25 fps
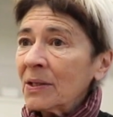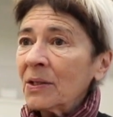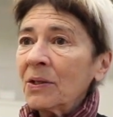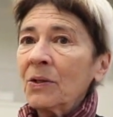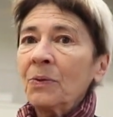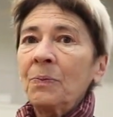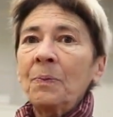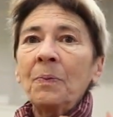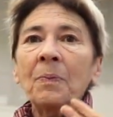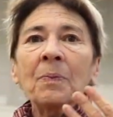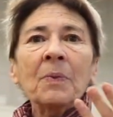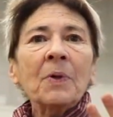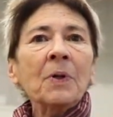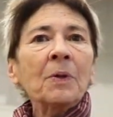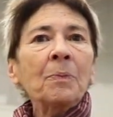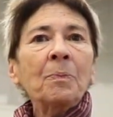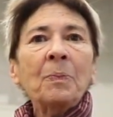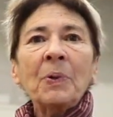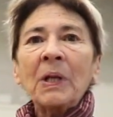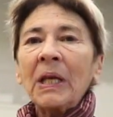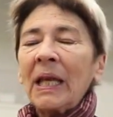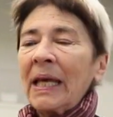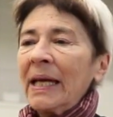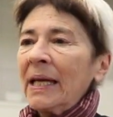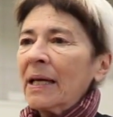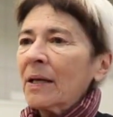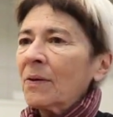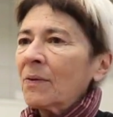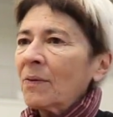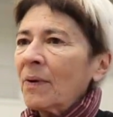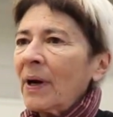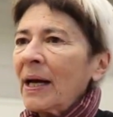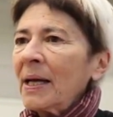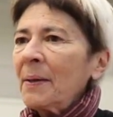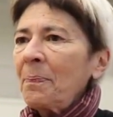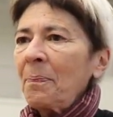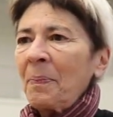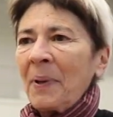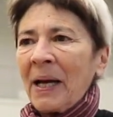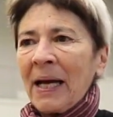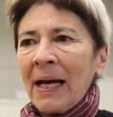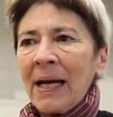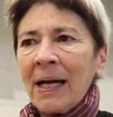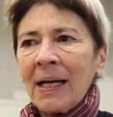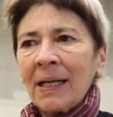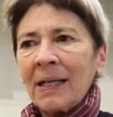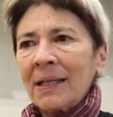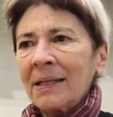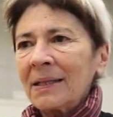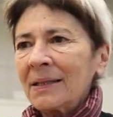you could play it right
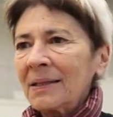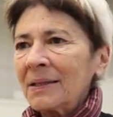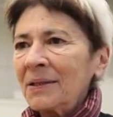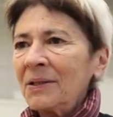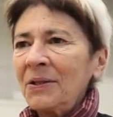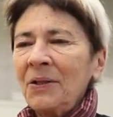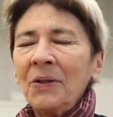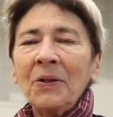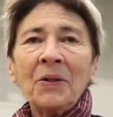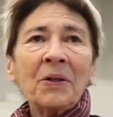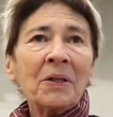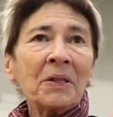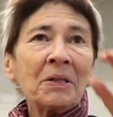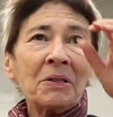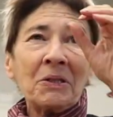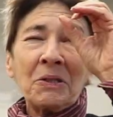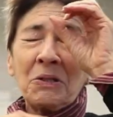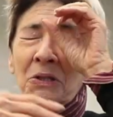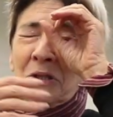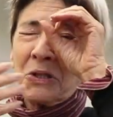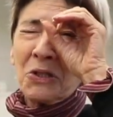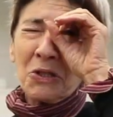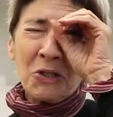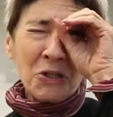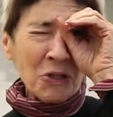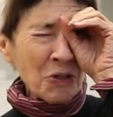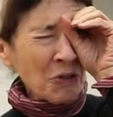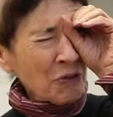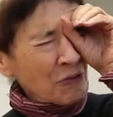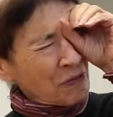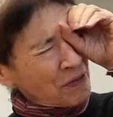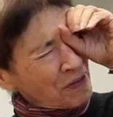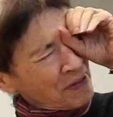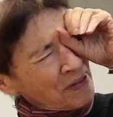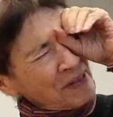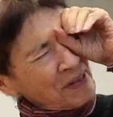back. You could shoot